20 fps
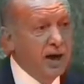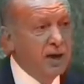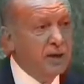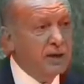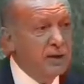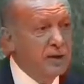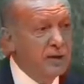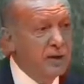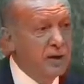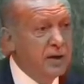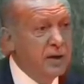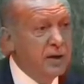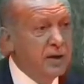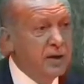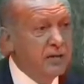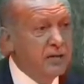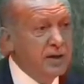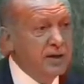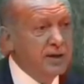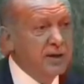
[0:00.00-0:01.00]
as a result
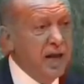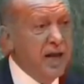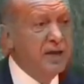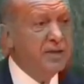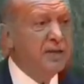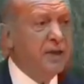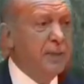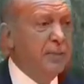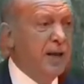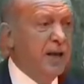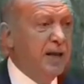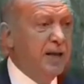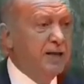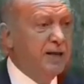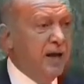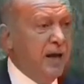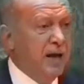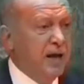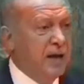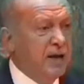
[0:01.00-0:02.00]
of crises
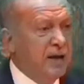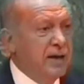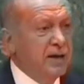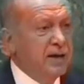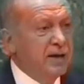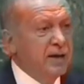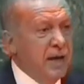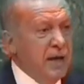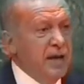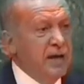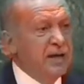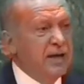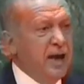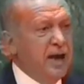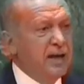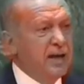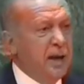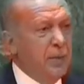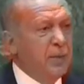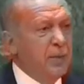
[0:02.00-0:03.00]
that
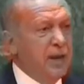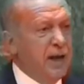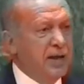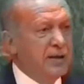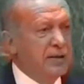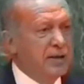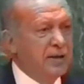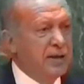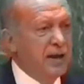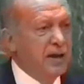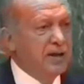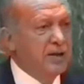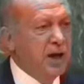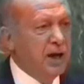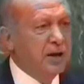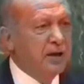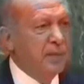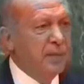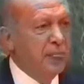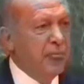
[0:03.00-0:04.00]
besiege our
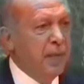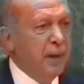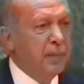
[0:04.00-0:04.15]
region.